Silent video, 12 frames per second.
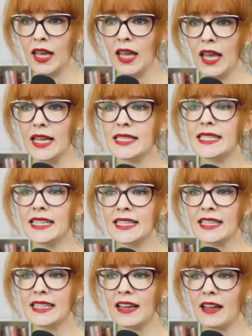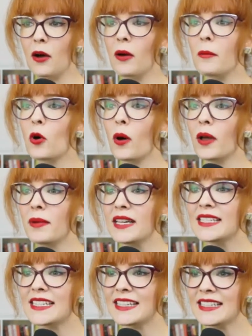
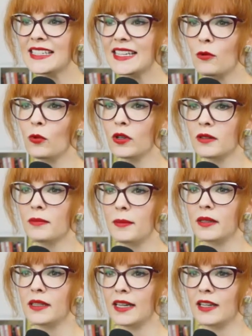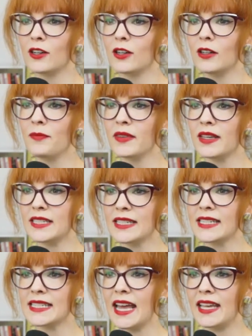Coinbase didn't say it wouldn't be political. It didn't
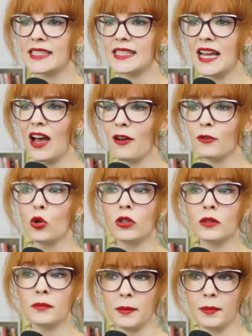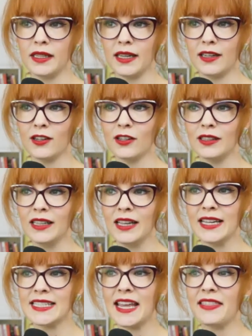say its staff couldn't be political.
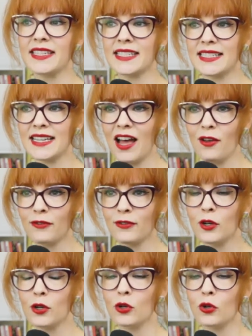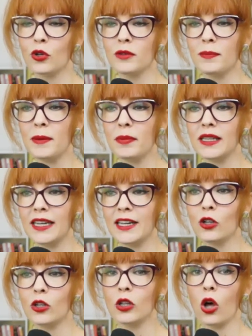It said that staff couldn't be
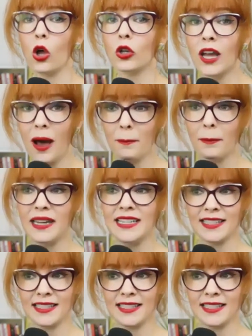political on companies'